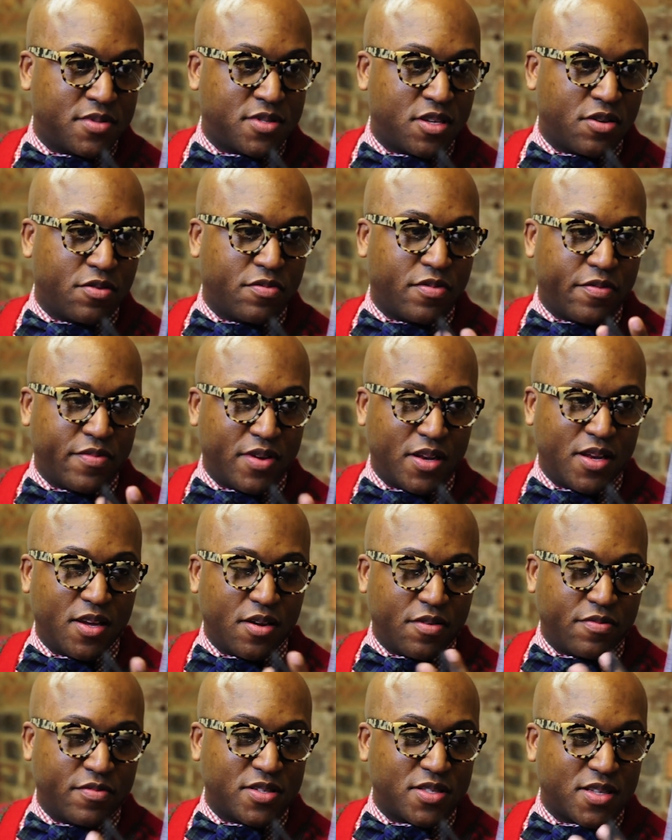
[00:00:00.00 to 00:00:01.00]
So what we
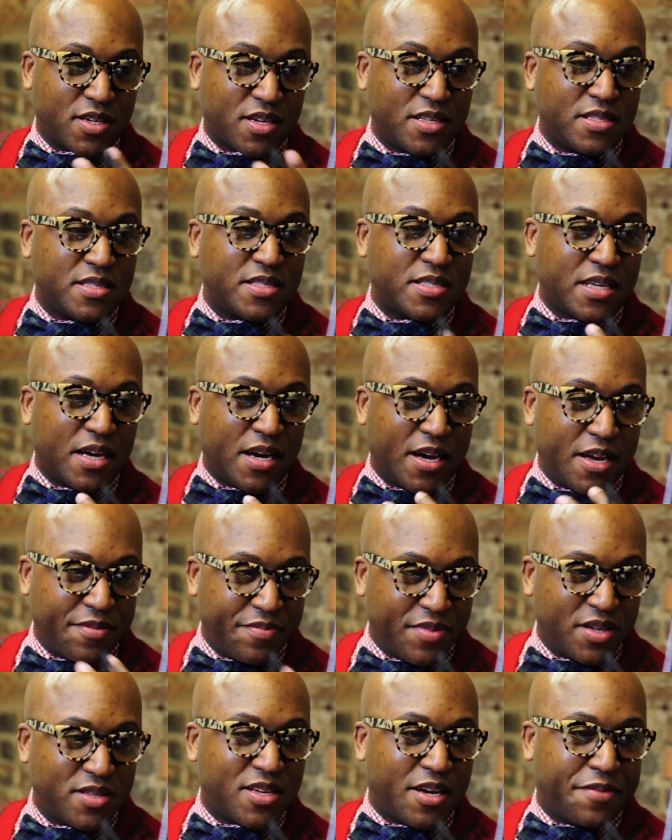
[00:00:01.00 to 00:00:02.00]
did was a
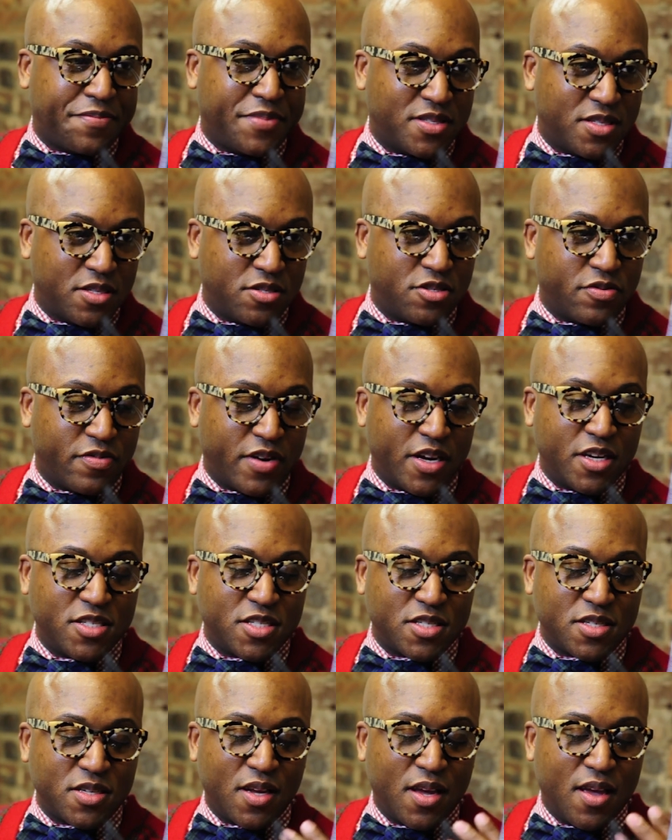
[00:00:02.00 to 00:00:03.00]
consignment type of
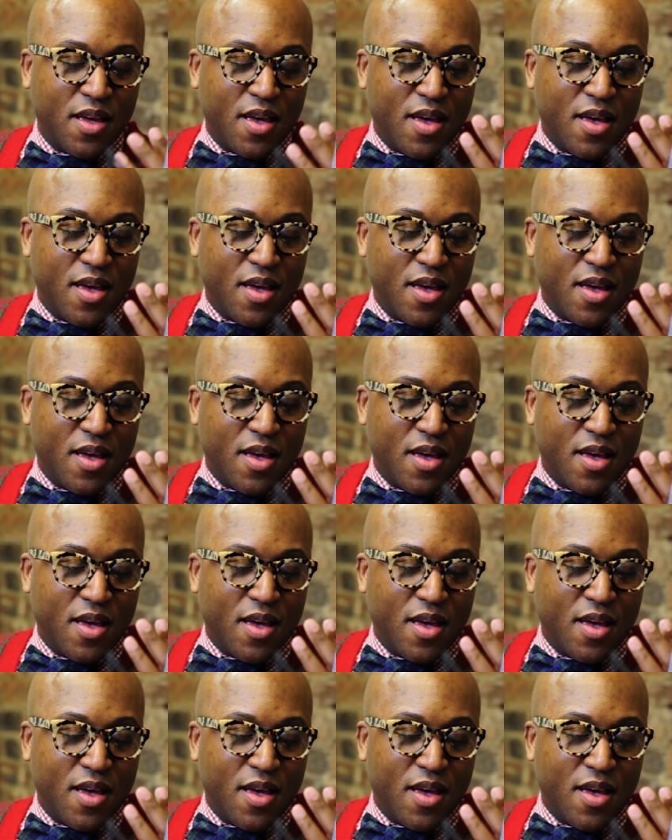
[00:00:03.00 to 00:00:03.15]
situation.